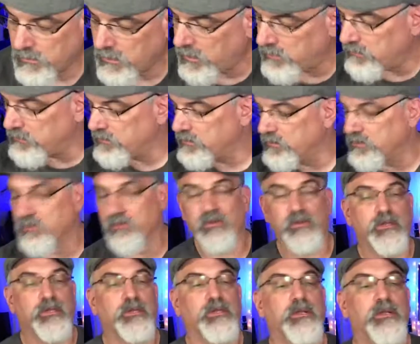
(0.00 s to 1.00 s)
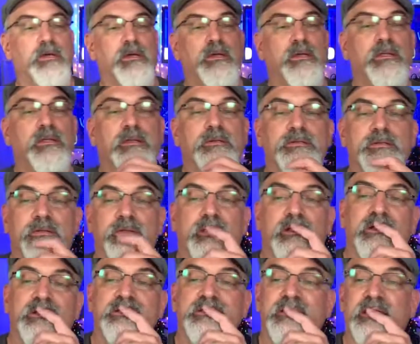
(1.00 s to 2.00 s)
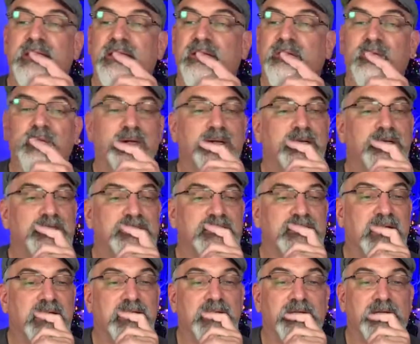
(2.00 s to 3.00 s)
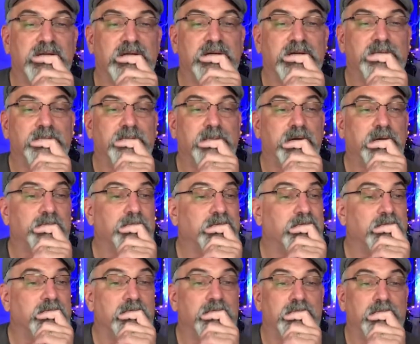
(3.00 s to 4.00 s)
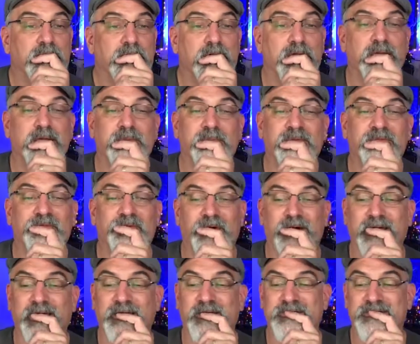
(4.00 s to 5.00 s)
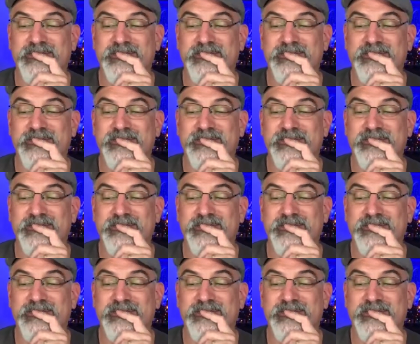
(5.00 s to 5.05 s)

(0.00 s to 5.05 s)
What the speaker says: I'm literally going to do this and then run outside and go barbecue before I go